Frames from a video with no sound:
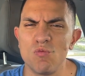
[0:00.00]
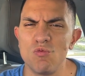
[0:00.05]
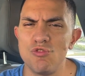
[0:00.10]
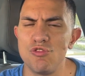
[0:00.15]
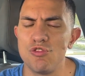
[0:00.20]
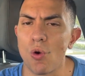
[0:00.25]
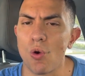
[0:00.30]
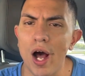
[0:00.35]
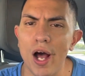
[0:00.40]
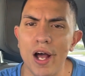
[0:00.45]

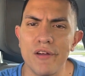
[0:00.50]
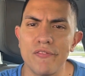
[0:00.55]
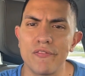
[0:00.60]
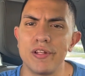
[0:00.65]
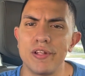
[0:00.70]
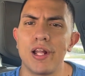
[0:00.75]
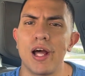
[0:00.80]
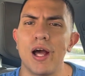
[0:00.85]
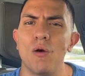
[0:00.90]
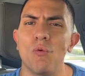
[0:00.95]
drive
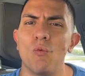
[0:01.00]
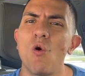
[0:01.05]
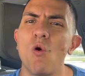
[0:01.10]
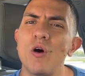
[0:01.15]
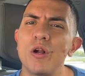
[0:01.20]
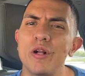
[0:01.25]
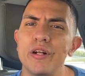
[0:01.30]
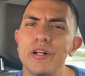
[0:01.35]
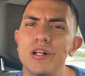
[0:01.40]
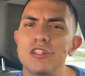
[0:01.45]
and that
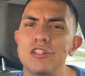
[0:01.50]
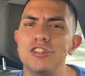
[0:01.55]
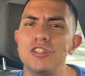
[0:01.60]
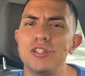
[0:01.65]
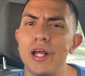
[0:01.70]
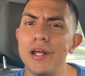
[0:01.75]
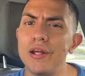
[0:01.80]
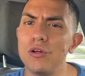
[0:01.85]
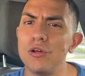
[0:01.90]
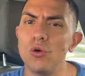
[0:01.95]
wanting to
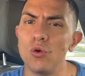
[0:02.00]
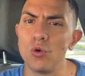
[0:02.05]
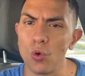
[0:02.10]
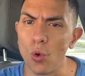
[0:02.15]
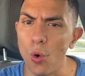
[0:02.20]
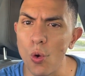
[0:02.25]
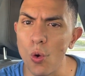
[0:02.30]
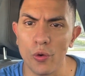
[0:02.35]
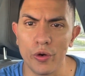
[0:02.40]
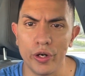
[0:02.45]
attain
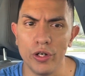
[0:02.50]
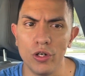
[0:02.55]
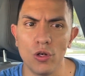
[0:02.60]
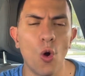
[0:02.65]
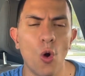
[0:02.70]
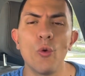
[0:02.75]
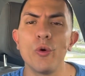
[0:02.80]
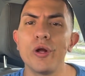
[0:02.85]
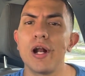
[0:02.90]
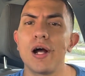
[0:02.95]
glory,
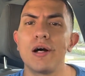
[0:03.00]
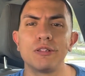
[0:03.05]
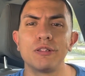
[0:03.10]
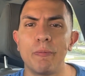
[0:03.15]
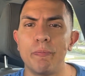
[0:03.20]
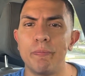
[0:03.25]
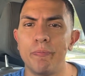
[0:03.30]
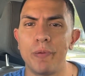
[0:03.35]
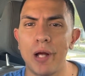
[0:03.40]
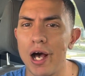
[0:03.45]
going out to
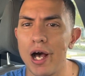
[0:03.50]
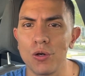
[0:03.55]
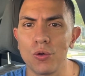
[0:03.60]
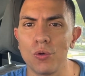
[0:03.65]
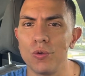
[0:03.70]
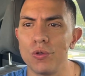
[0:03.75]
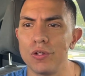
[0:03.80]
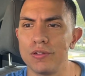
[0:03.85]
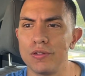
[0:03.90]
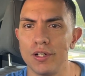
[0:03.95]

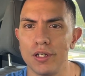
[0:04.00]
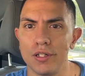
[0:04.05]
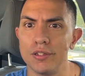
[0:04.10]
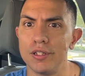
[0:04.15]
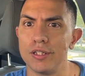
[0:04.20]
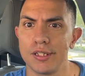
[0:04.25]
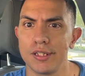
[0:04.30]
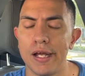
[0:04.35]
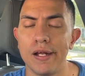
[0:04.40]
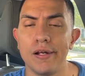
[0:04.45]
battle and, and
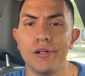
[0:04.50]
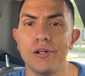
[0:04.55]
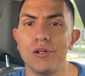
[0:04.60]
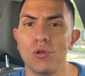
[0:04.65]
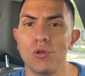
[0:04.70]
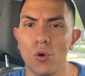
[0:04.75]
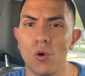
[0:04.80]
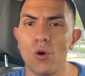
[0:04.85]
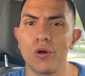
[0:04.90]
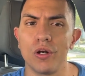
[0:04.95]
attaining
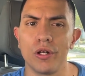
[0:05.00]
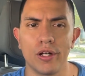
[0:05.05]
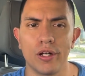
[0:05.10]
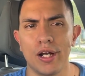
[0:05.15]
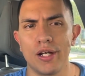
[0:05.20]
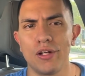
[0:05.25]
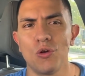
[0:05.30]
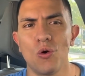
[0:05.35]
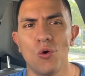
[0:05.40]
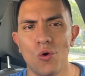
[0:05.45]
glory. And
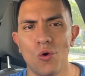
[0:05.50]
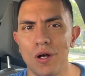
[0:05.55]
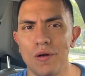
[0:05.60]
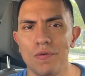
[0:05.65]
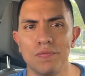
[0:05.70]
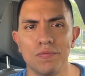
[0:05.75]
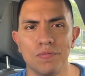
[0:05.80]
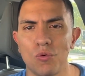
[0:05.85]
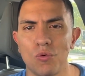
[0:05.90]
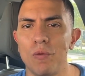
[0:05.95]
I know
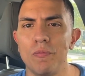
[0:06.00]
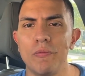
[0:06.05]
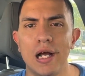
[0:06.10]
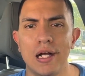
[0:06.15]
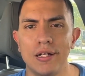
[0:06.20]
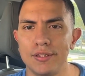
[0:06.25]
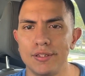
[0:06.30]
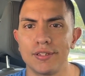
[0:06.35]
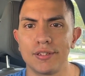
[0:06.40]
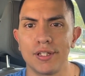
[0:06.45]
I'm
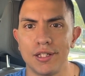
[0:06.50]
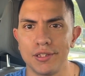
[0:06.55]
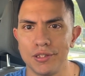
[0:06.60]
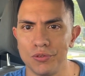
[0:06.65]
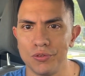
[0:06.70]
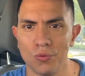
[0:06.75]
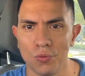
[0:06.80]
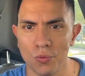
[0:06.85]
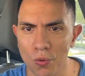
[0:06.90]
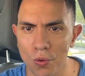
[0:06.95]

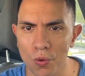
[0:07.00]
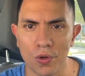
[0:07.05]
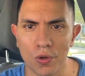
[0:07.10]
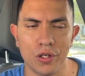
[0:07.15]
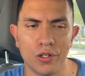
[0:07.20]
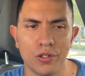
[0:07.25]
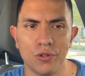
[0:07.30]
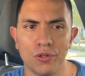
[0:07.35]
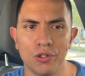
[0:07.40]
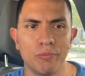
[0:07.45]
romanticizing war,
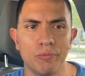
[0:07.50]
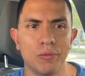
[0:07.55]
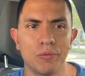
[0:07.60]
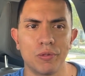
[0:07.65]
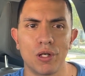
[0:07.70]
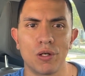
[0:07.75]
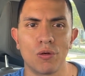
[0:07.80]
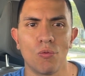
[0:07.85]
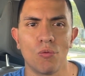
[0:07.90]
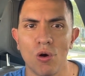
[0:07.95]
and the only people
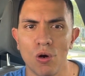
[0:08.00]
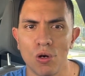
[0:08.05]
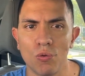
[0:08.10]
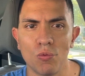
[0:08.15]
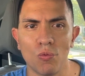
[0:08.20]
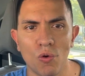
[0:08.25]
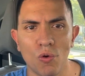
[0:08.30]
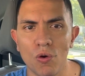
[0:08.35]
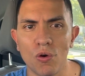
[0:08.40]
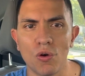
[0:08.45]
that want
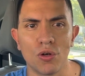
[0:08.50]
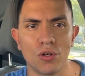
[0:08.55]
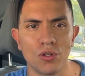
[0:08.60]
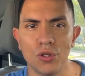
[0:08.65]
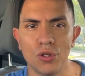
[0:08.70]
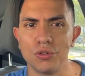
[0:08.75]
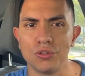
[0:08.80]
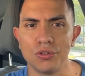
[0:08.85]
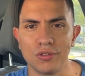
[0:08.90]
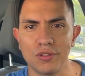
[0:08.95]
war are
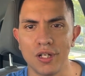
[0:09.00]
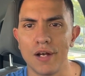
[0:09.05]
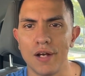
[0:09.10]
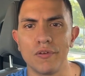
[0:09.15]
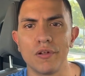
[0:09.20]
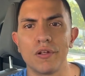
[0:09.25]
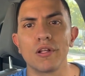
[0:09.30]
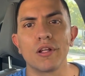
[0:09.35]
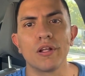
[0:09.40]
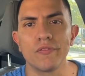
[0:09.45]
those who
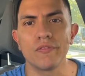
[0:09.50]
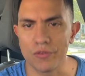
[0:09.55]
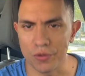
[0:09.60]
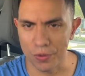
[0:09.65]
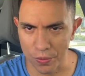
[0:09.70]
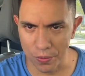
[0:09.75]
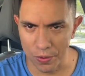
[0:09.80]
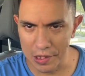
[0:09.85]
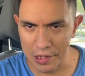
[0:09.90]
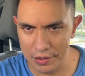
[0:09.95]
haven't lived
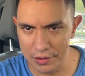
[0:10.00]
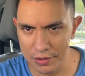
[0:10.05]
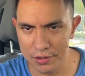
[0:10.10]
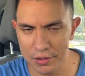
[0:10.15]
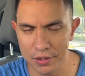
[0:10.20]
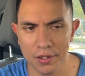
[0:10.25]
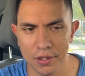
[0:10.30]
through it.